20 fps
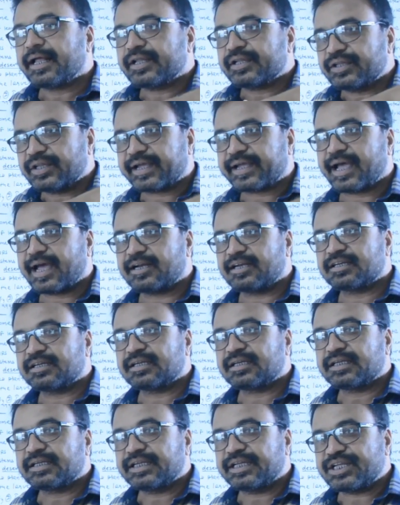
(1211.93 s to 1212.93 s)
They
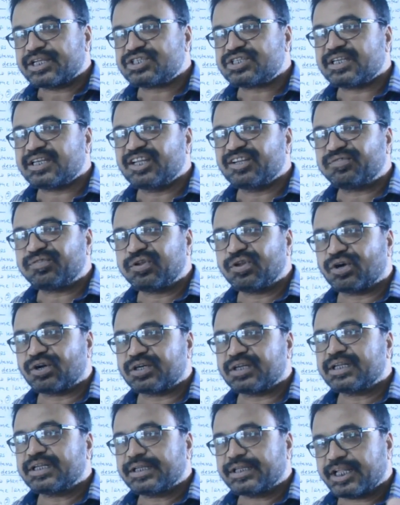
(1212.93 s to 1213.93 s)
can easily
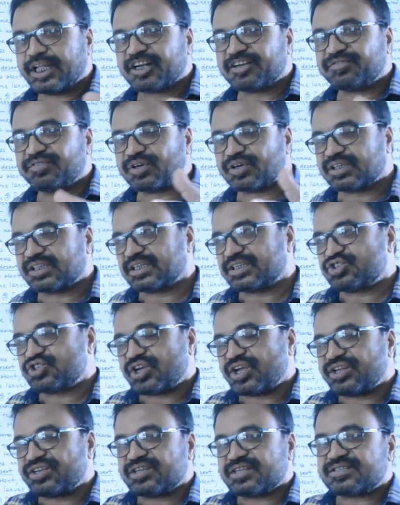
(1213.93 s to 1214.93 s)
float, therefore the
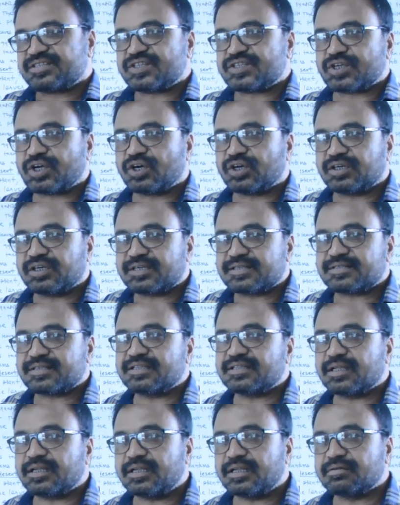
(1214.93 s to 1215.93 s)
changes is occurs
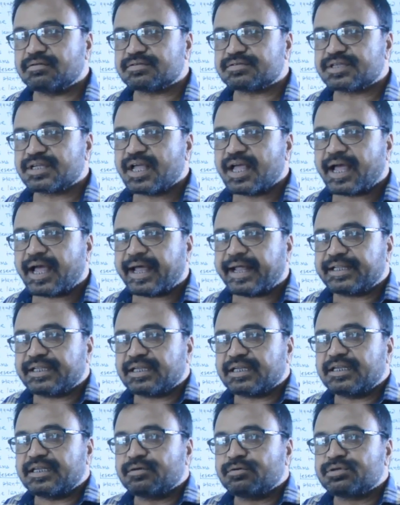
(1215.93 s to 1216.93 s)
in the leaves, and
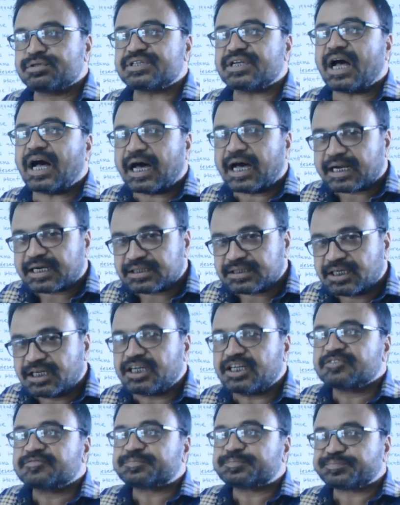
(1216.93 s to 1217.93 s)
the leaves are the
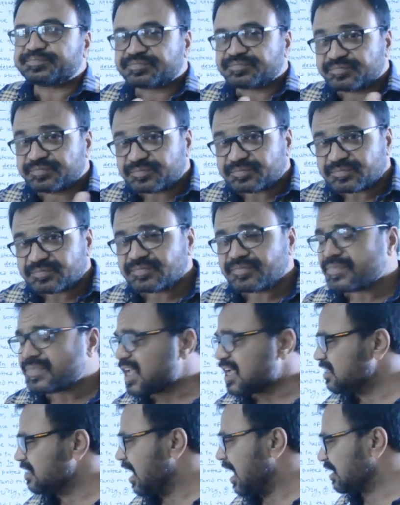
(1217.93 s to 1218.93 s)

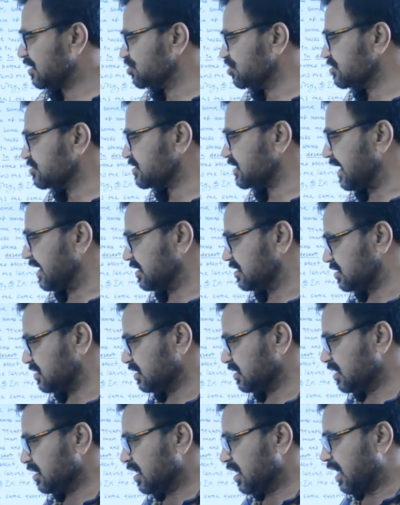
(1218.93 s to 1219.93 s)
large in size
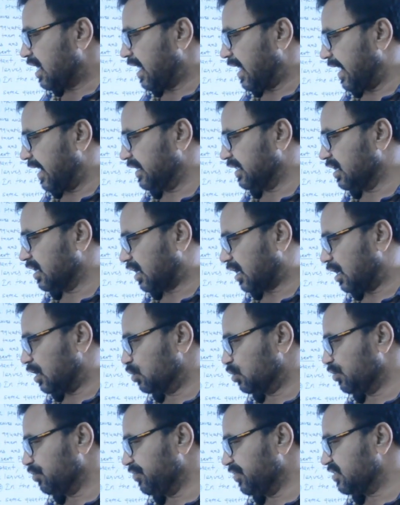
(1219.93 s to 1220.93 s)
and the
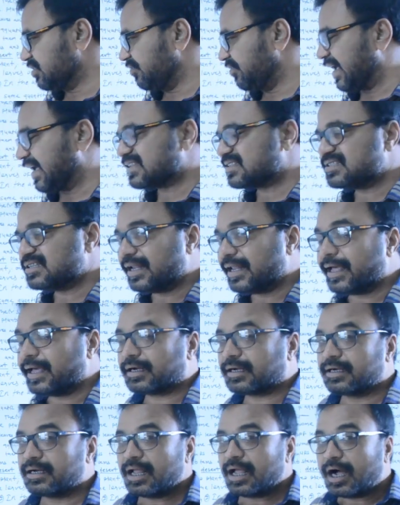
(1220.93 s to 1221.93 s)
round with the waxy
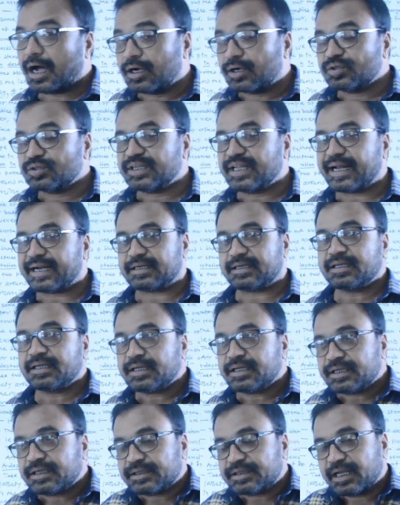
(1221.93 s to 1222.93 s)
layer. On
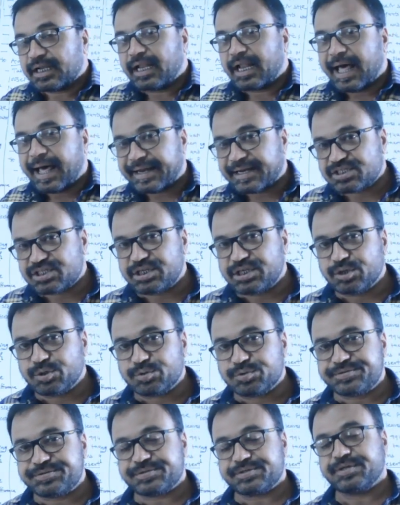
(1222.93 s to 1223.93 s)
that, the large
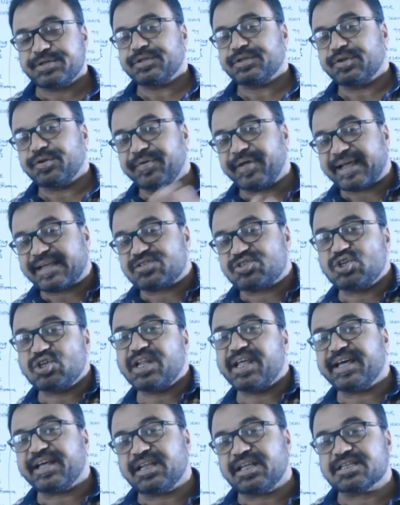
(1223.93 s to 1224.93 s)
leaves, the waxy
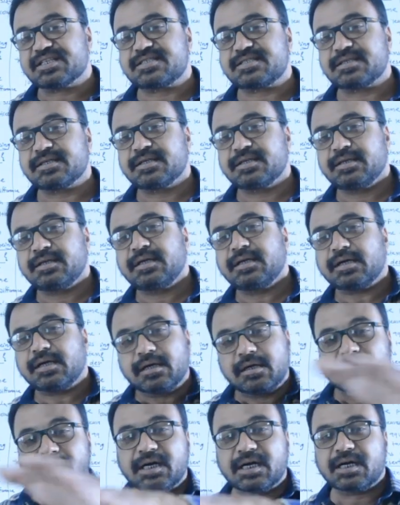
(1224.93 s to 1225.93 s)
layer is
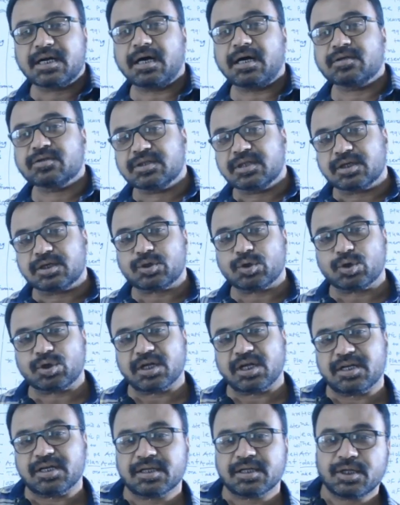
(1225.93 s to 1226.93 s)
covered on the total